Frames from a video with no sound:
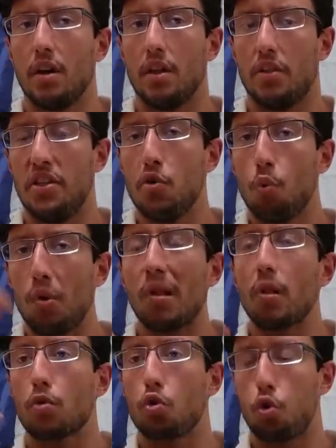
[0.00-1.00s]
The
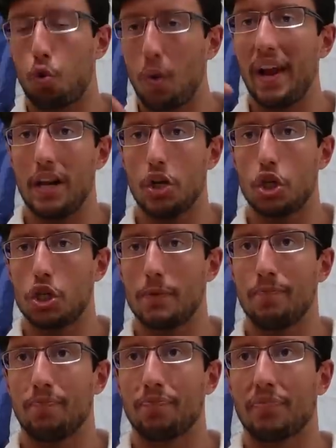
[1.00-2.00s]
real cringe
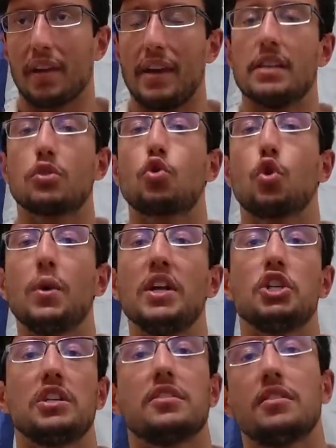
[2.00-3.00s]
is
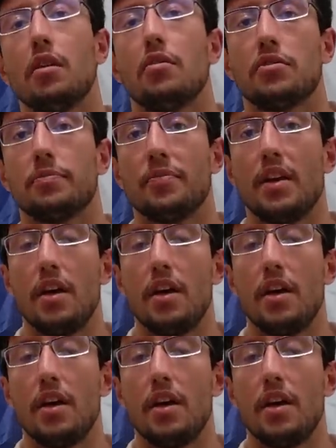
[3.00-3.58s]
cringe itself.